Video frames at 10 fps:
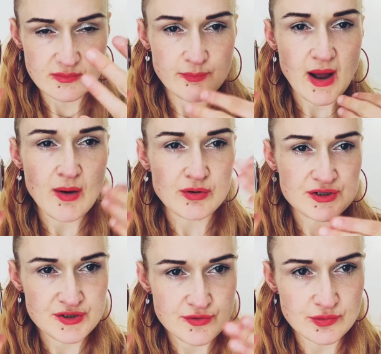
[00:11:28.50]

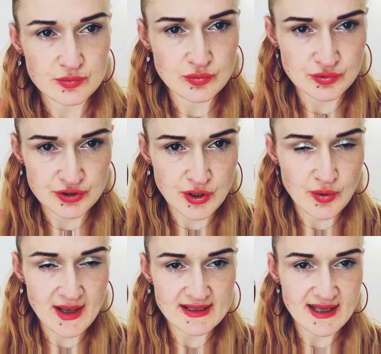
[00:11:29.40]
powers through,
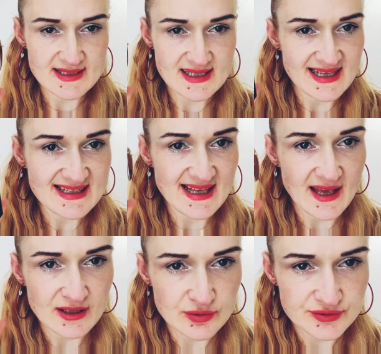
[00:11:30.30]
and as a lady,
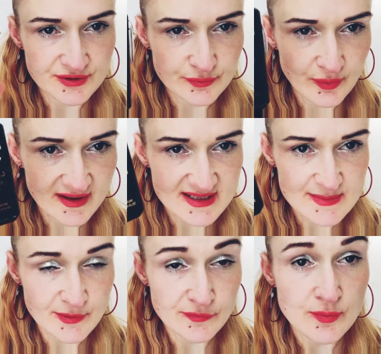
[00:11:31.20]
I couldn't wear this
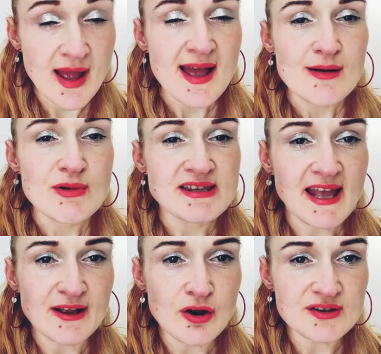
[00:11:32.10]
perfume, but
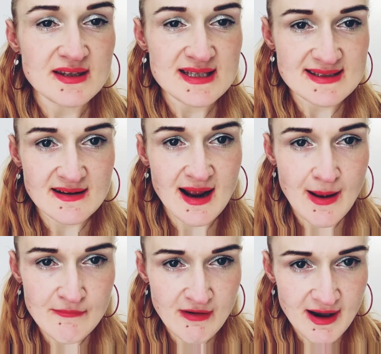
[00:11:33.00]
I got this
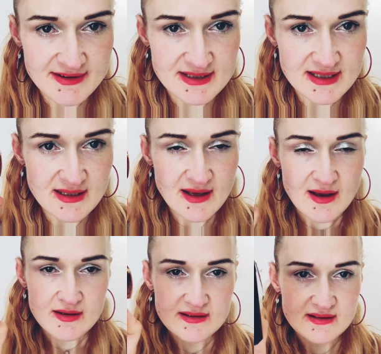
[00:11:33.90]
Dirham Vardi
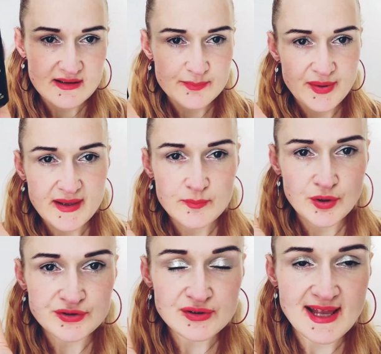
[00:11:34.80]
pink
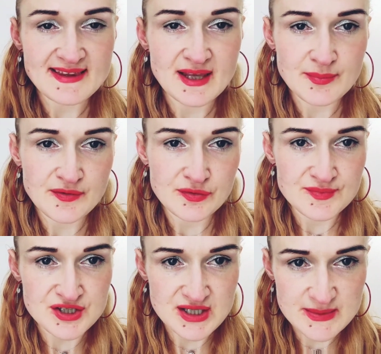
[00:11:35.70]
bottle, and that perfume
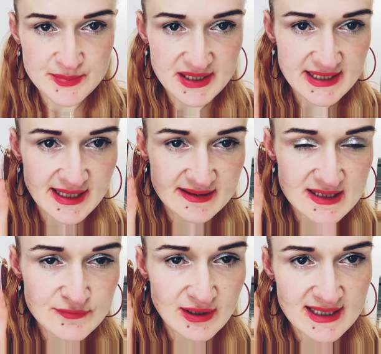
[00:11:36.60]
is just brilliant.
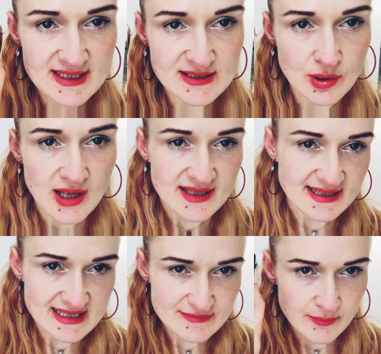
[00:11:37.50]
It's for ladies, so
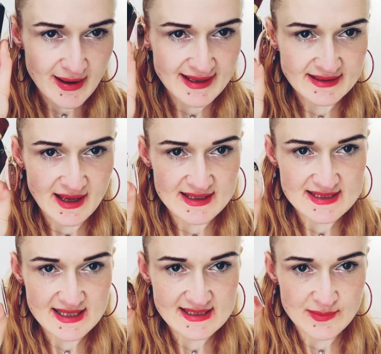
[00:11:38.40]
that's for man, guys.
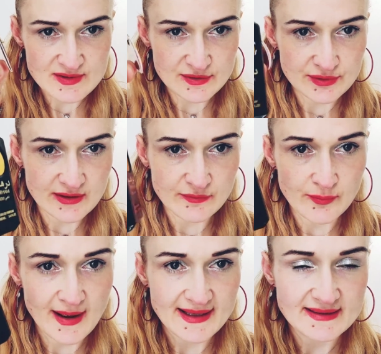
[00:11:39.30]
That's absolutely for
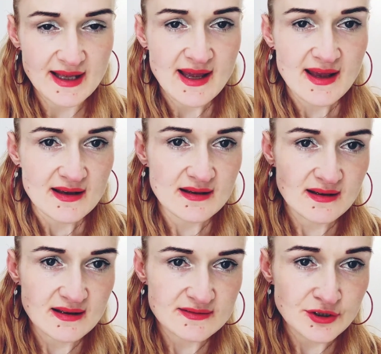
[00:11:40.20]
man.
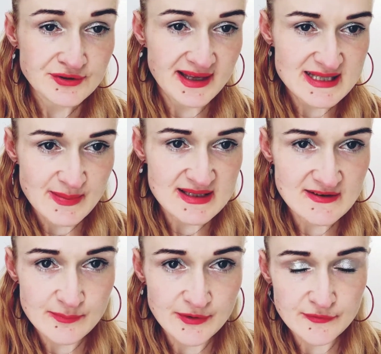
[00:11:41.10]
Not
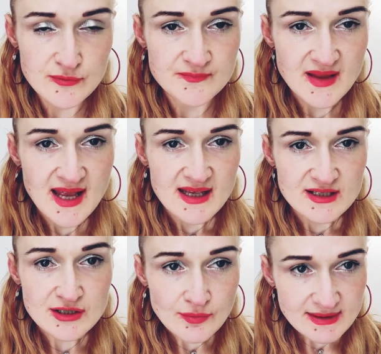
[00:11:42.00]
expensive perfume.
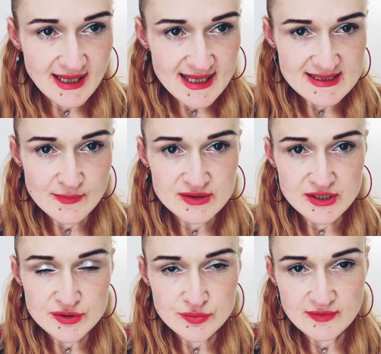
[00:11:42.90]
You know what, guys, I'm
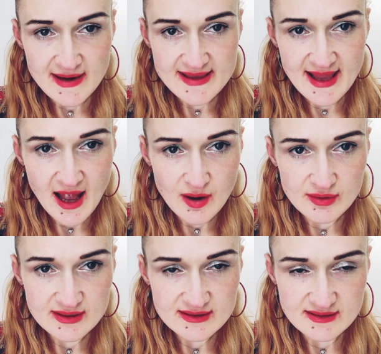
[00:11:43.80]
gonna do right
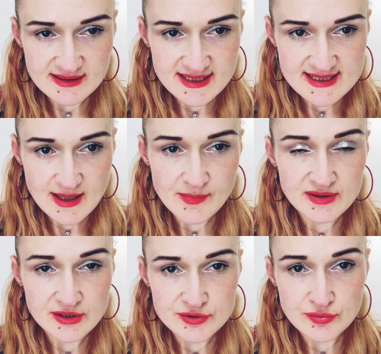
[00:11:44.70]
now is I'm
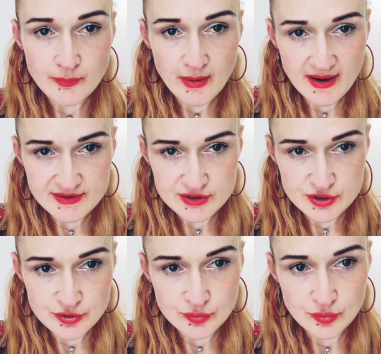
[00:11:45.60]
gonna do part
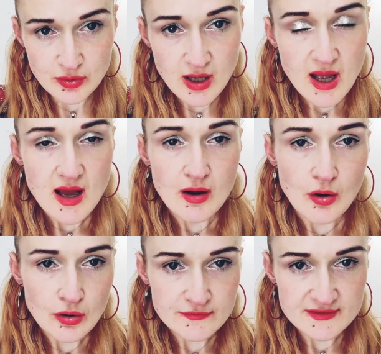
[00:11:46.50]
2
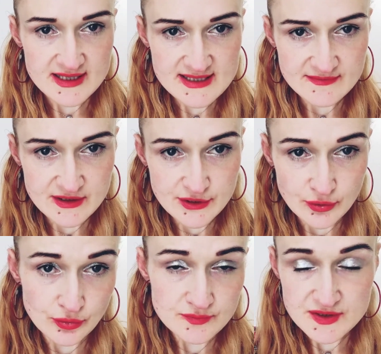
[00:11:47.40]
of this
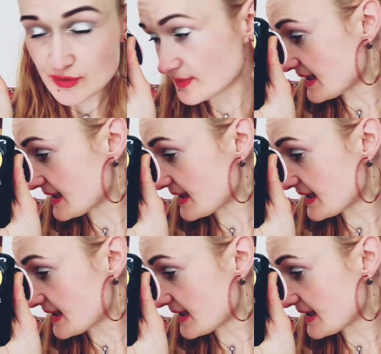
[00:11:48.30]
video so we